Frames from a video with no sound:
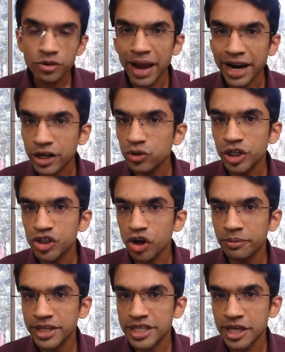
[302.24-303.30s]
back to the
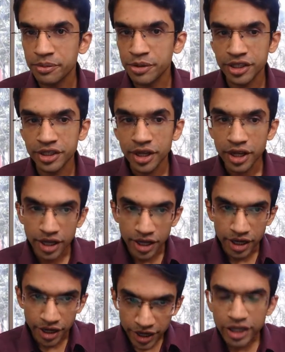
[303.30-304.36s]
job description,
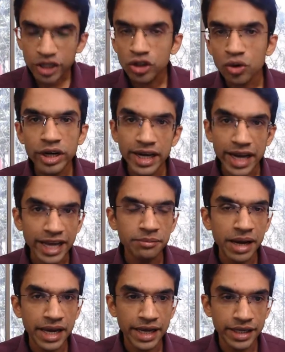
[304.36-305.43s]
read through it line
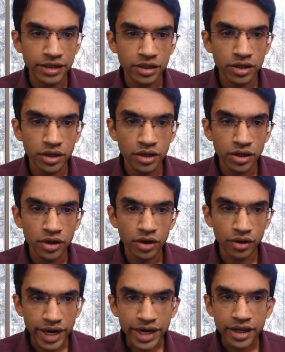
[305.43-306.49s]
by line. All
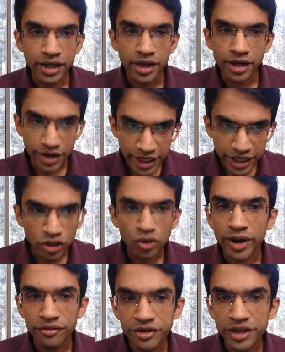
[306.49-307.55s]
right, read
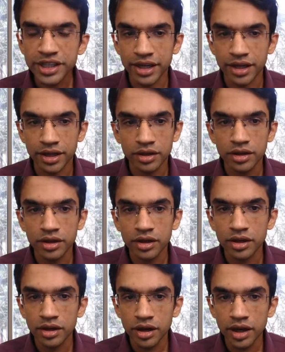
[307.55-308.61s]
through everything
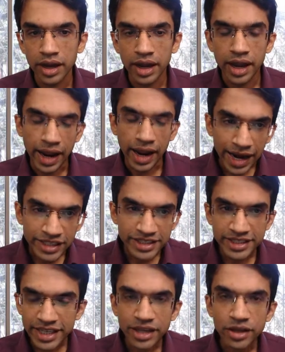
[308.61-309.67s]
and
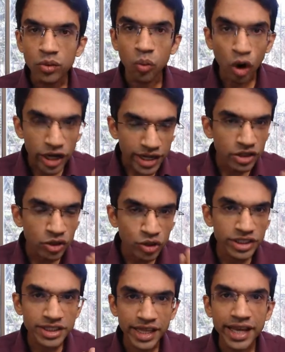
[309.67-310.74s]
see what are
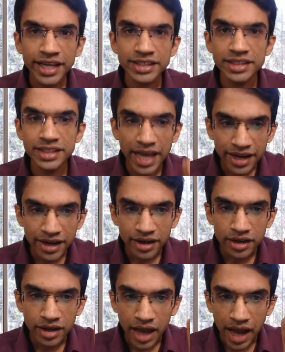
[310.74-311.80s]
those things they are
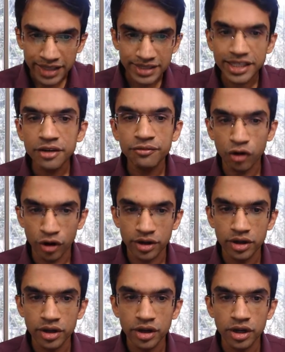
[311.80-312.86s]
asking for.
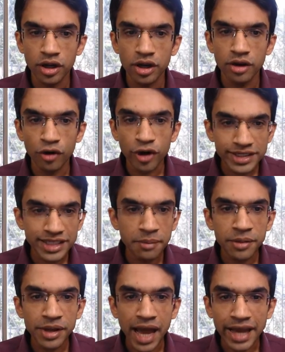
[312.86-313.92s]
For
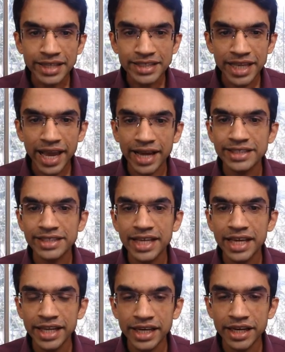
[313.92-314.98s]
example, I see
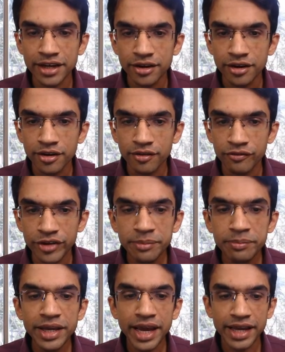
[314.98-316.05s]
Excel here,
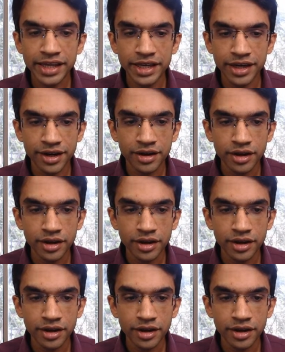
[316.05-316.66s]
VBA here.